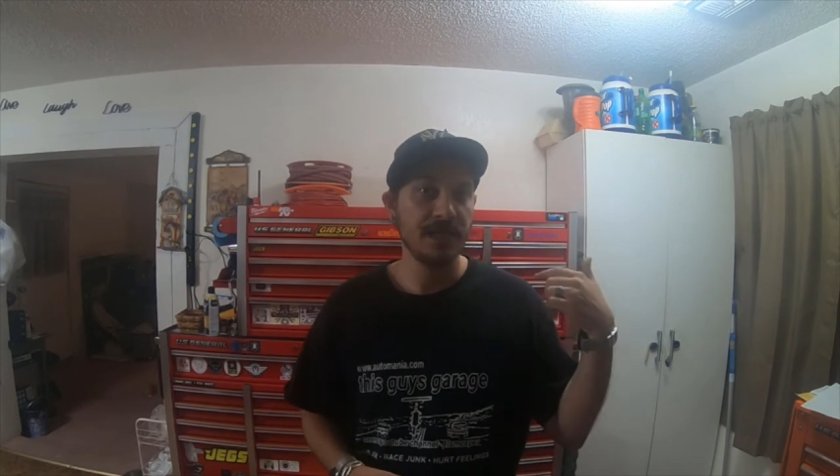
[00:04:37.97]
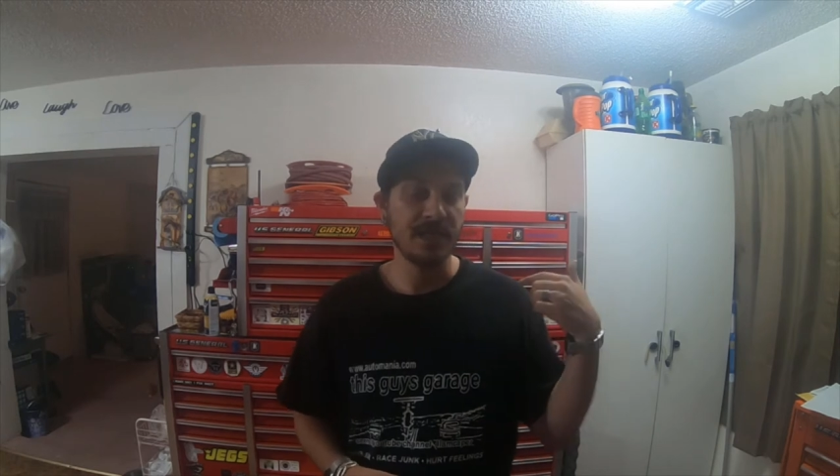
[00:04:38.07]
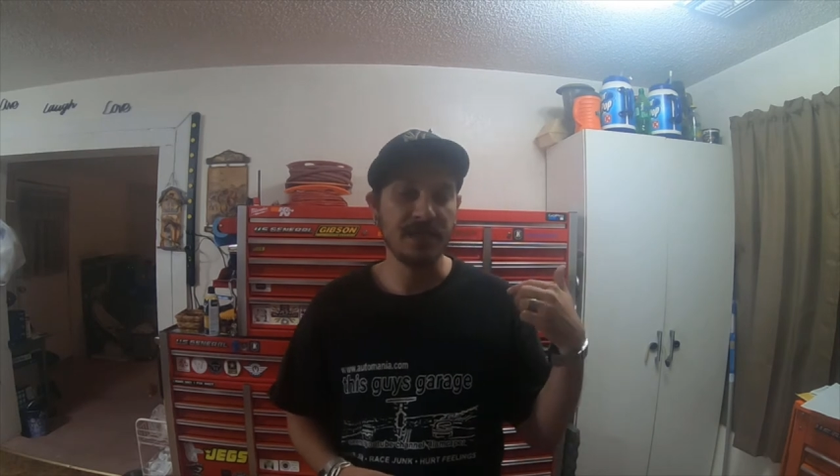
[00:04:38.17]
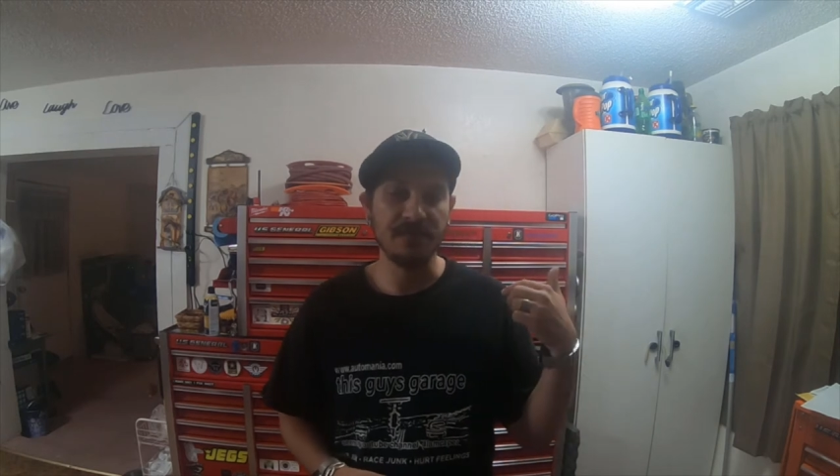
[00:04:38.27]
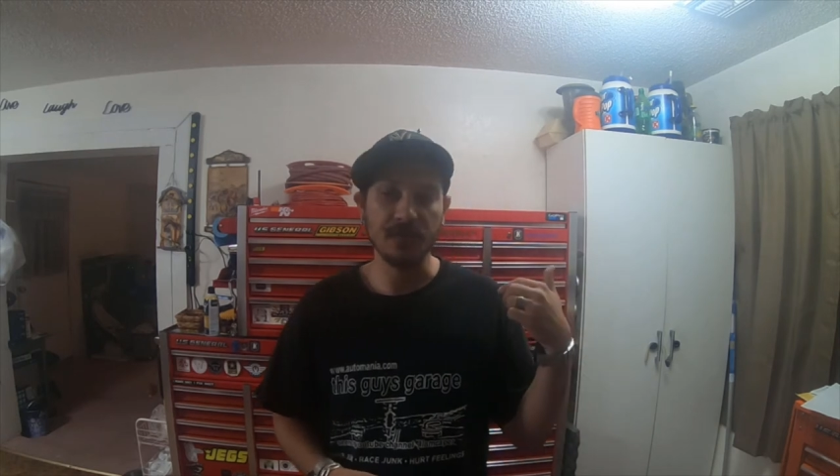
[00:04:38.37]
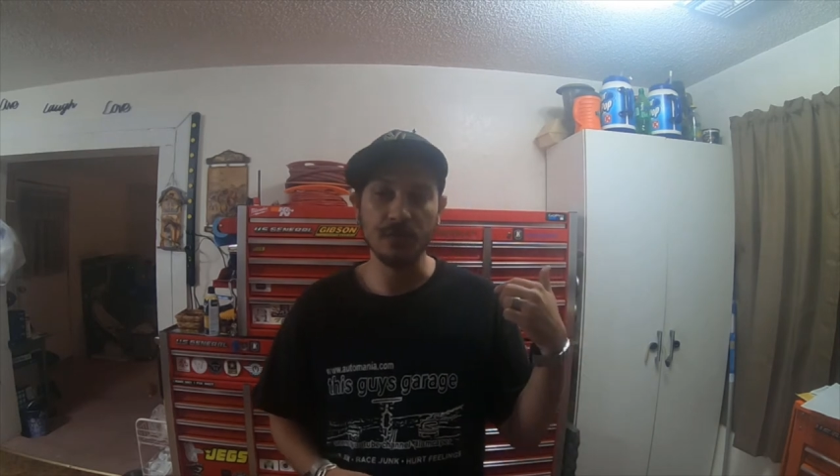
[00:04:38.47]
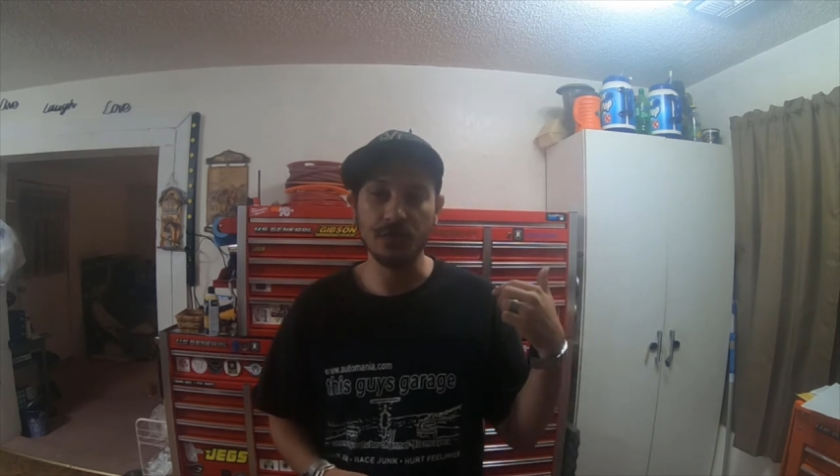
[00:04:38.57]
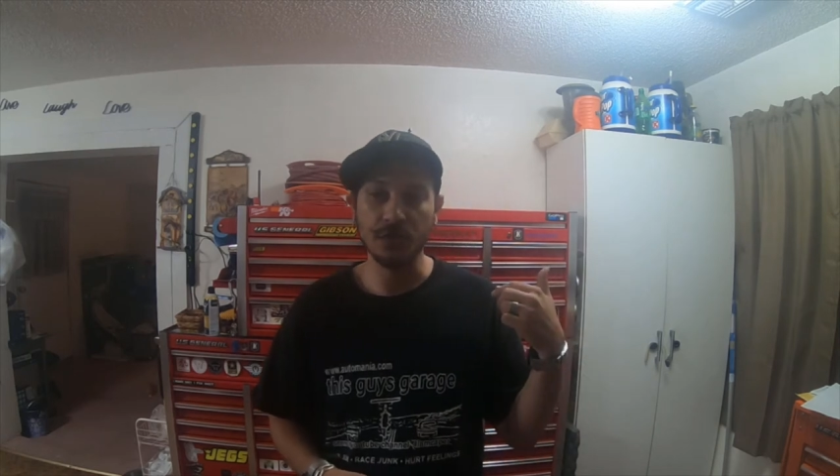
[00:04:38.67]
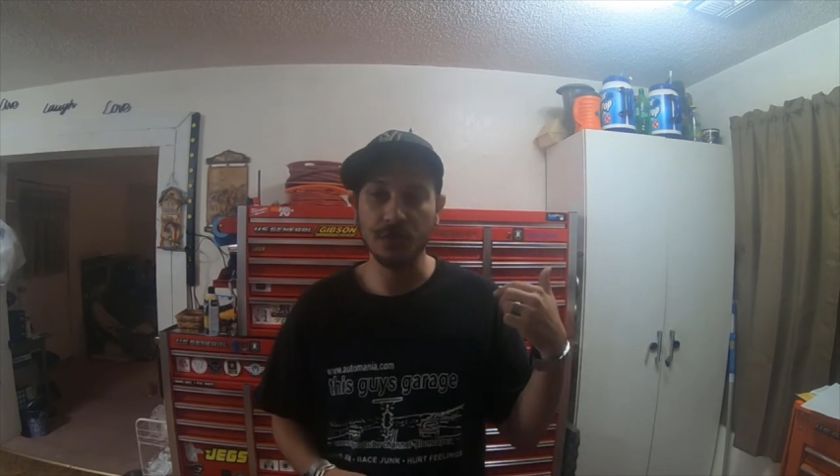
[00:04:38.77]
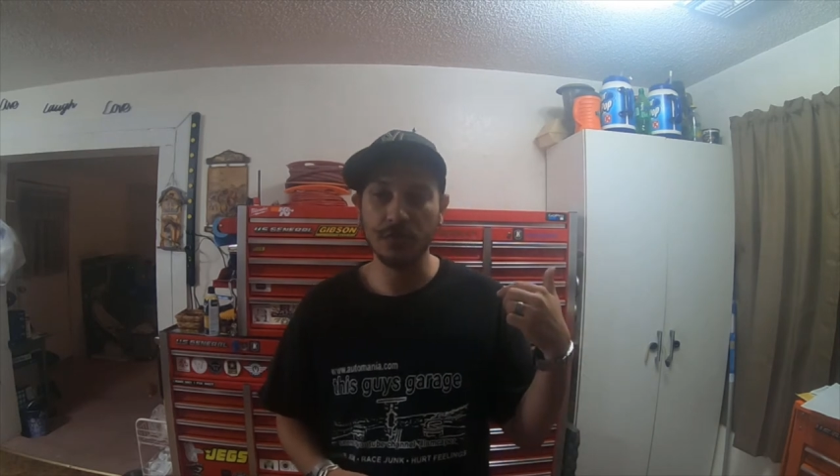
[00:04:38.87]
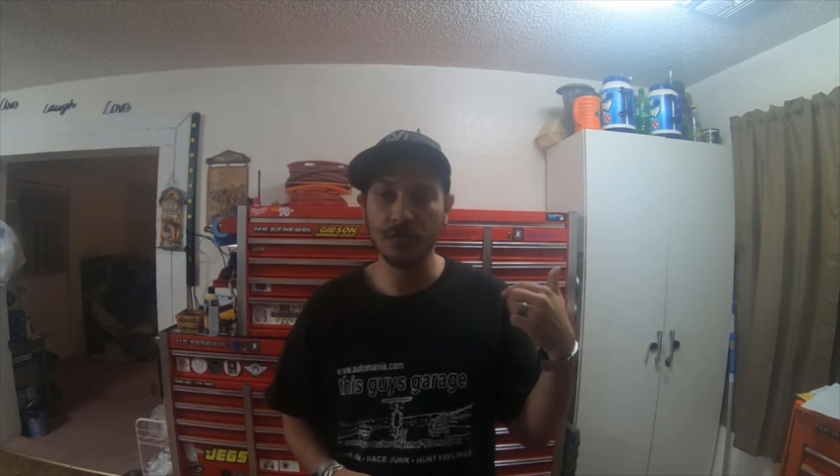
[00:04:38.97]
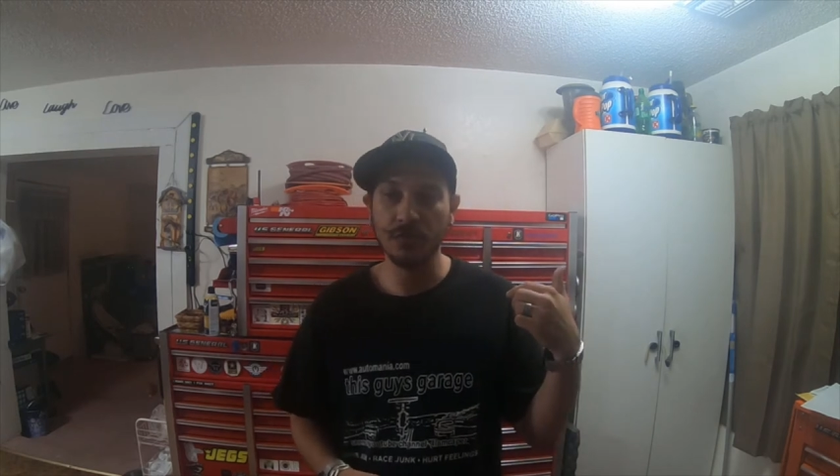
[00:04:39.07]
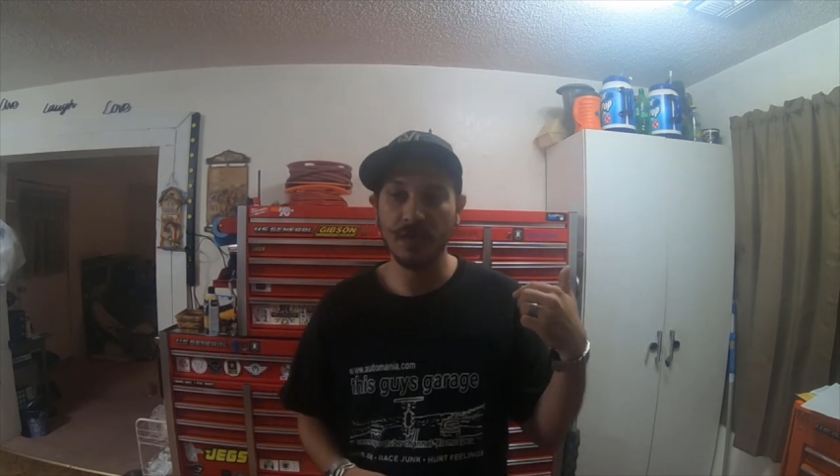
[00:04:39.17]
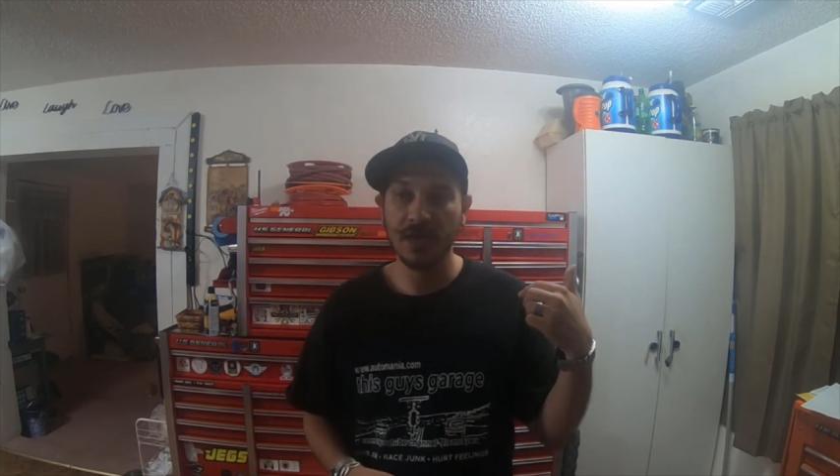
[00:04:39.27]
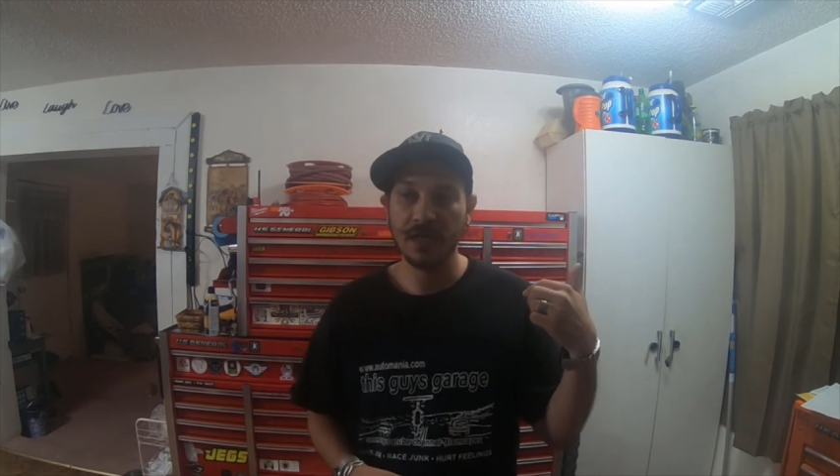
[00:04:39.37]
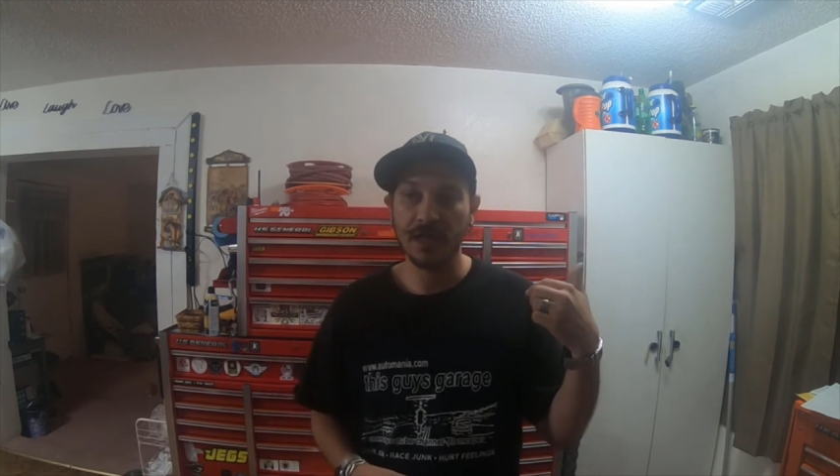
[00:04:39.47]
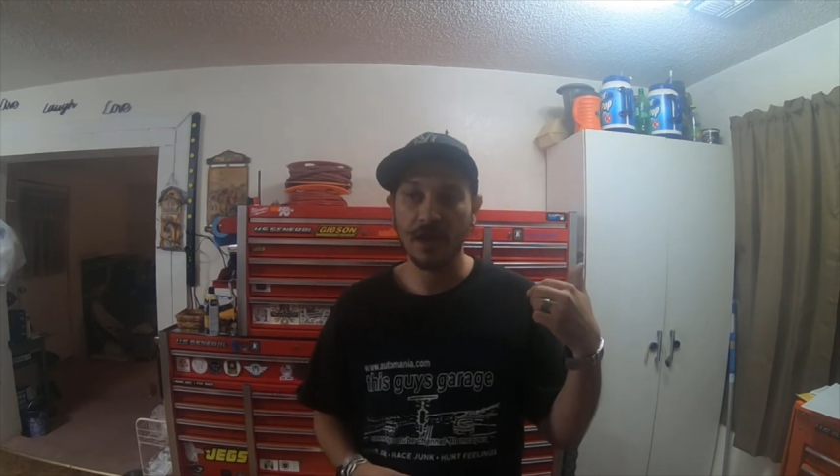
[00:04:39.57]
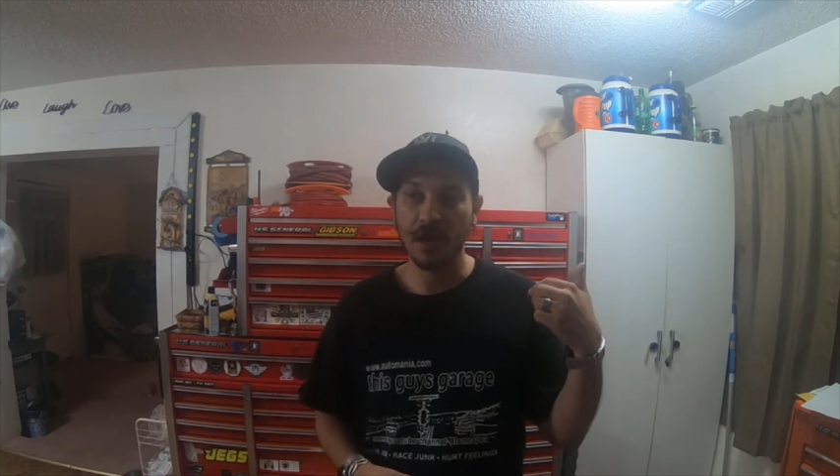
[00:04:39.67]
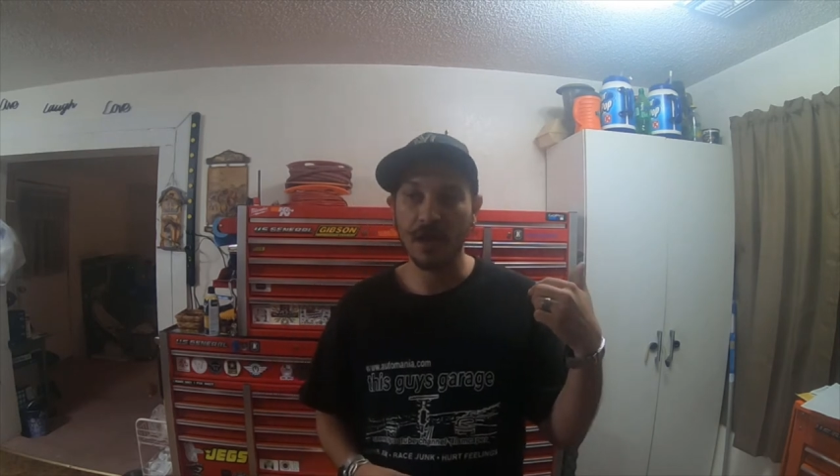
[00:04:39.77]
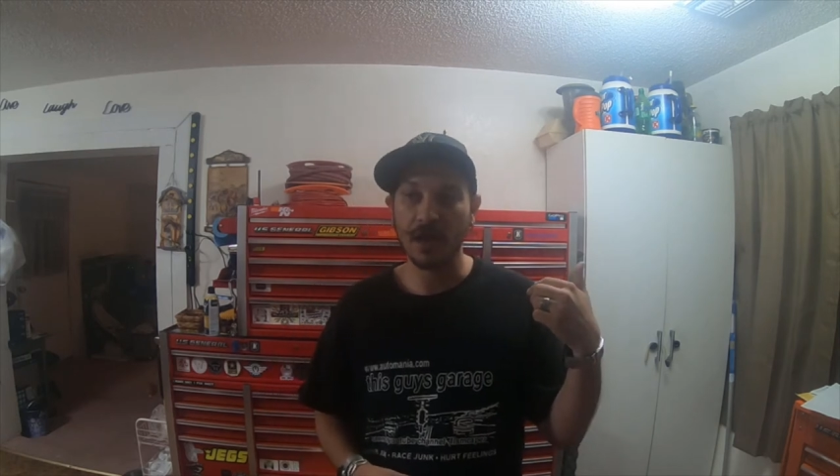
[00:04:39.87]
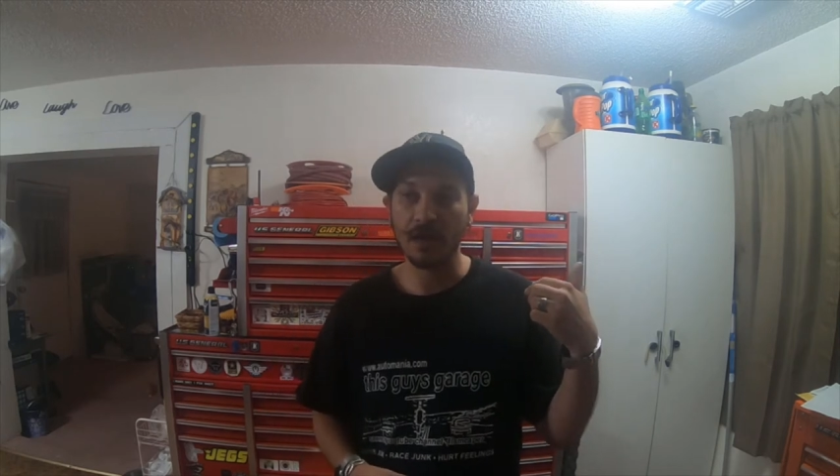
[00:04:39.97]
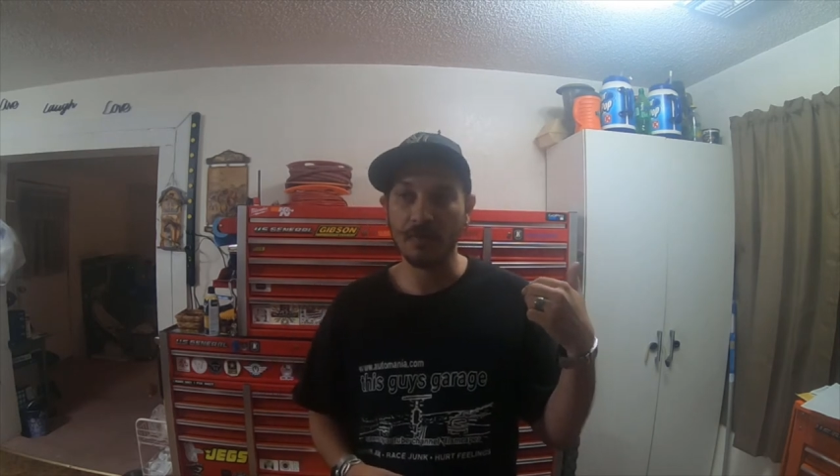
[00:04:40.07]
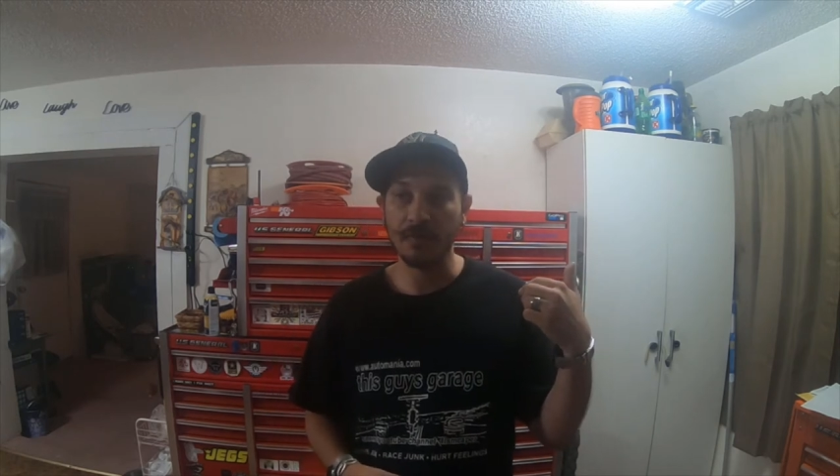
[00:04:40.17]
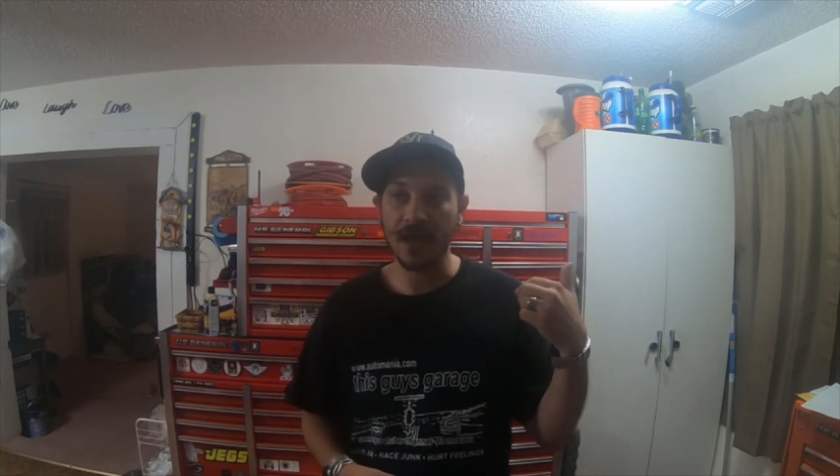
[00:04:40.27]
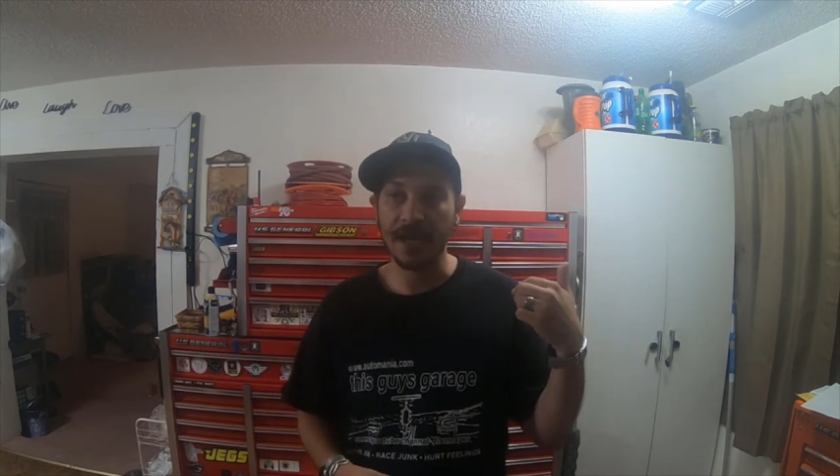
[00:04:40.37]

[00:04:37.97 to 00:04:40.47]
If you do um, a